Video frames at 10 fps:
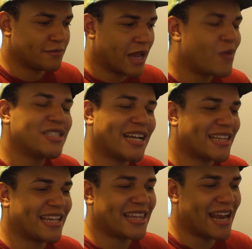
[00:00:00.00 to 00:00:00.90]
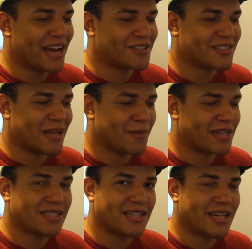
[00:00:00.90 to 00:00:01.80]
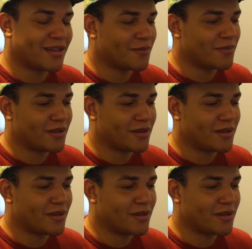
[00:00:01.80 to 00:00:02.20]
I wish I could think of that actor's name. I actually like him.